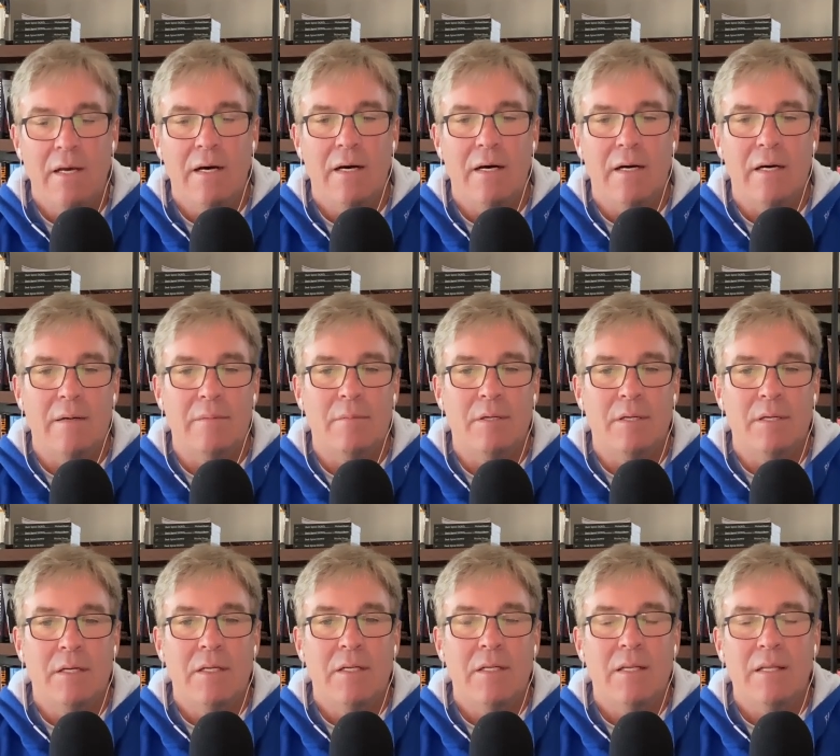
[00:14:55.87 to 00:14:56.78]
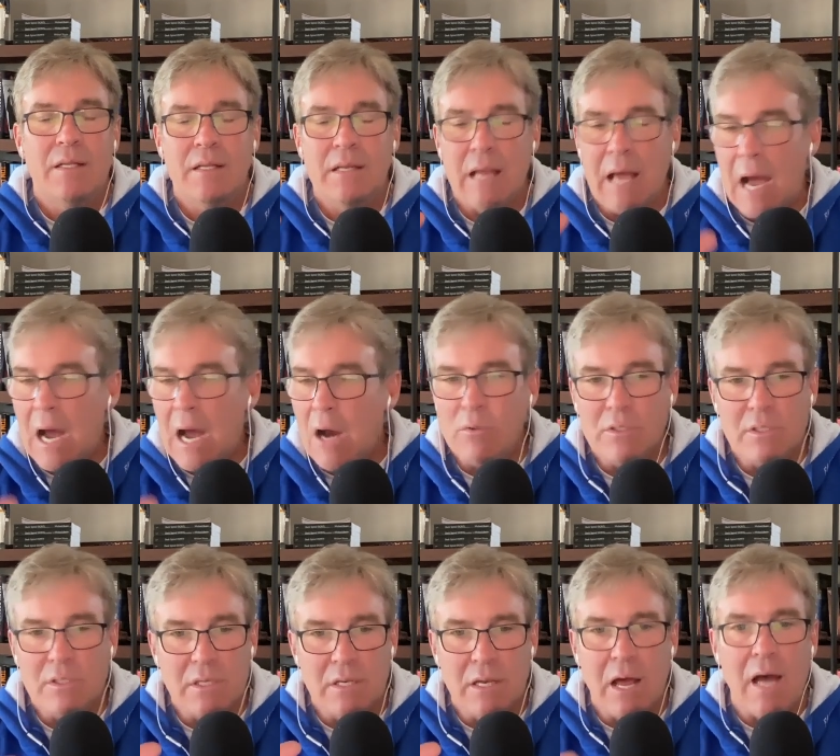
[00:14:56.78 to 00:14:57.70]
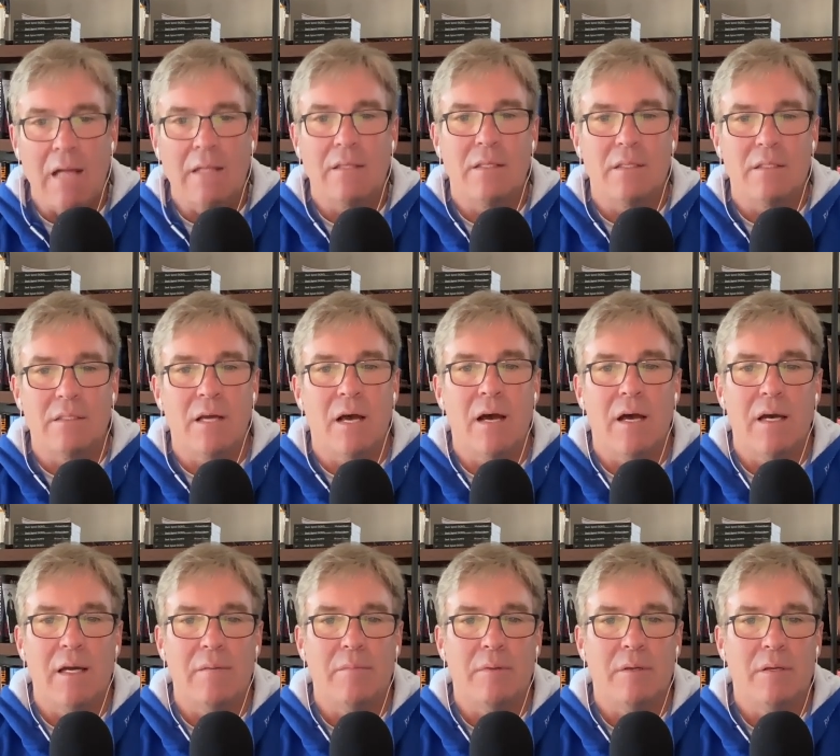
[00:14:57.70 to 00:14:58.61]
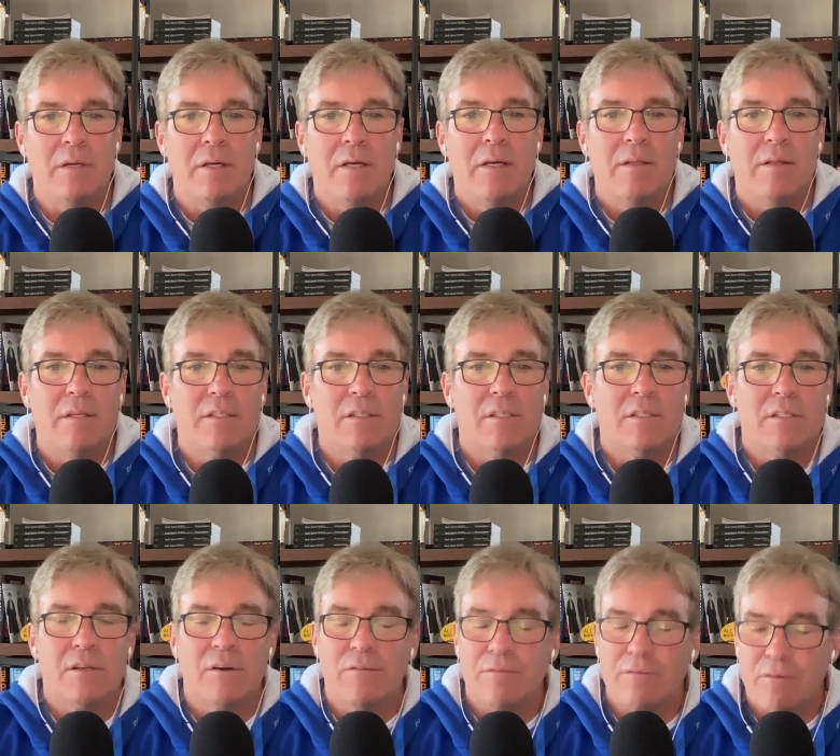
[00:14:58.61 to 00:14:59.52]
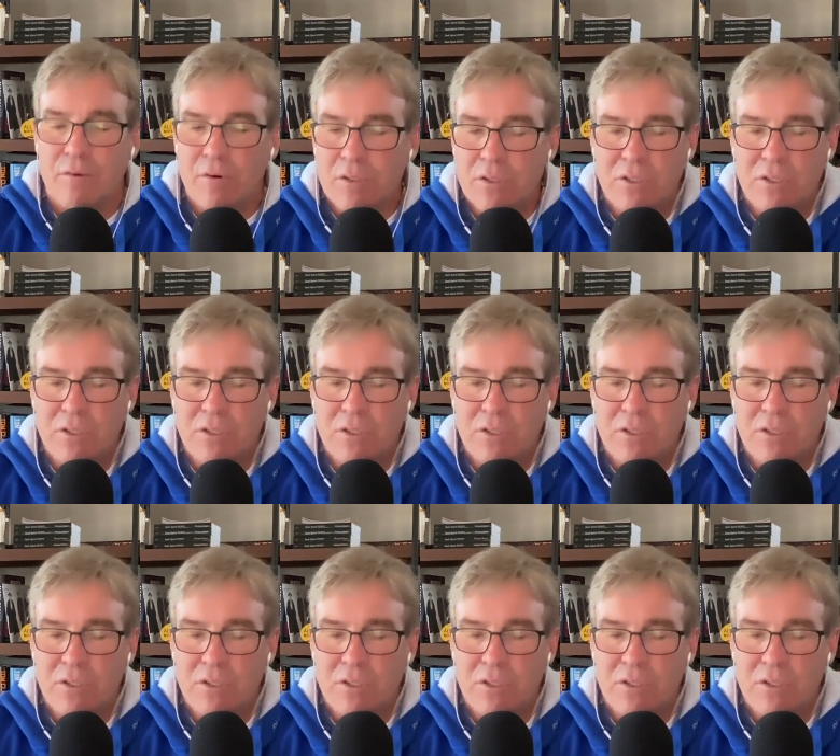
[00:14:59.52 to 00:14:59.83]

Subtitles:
Now is not the time. This is their first